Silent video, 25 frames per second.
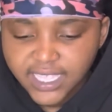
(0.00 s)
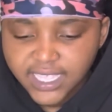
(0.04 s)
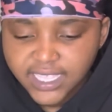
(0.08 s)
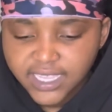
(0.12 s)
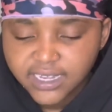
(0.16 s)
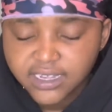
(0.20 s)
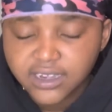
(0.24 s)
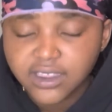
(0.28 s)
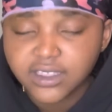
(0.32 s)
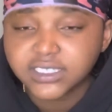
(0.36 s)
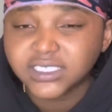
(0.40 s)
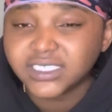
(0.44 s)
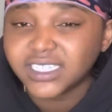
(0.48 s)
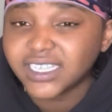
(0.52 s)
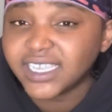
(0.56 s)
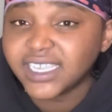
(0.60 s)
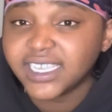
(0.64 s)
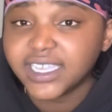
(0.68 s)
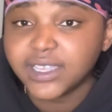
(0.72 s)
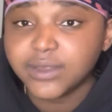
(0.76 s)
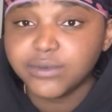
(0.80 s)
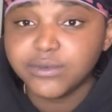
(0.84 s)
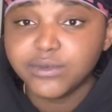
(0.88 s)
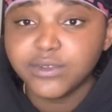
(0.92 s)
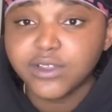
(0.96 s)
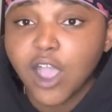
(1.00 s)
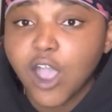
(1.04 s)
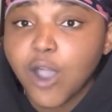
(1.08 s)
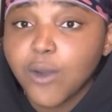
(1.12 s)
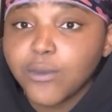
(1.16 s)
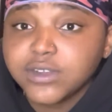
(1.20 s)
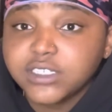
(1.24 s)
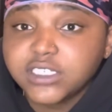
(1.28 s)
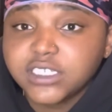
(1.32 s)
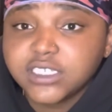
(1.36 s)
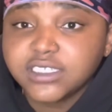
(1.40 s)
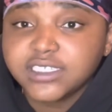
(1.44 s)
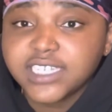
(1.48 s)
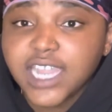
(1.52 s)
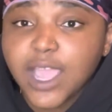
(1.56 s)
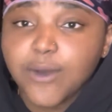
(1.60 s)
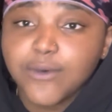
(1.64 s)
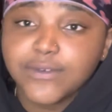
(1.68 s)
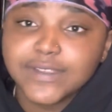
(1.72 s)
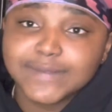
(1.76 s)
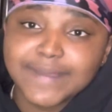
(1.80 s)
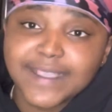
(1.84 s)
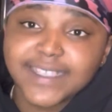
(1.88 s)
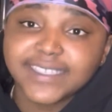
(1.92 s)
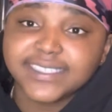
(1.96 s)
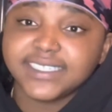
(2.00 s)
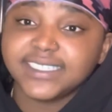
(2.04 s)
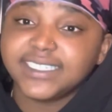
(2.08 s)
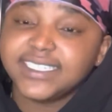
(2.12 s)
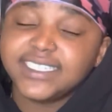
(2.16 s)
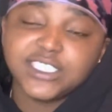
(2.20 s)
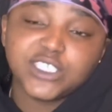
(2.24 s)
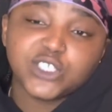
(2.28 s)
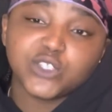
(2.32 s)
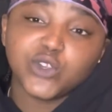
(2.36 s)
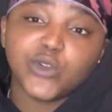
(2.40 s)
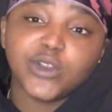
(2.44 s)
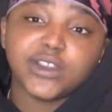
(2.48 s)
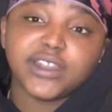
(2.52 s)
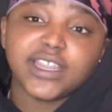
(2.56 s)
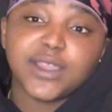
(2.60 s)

You know what I'm saying? We always chilling out with basically the story.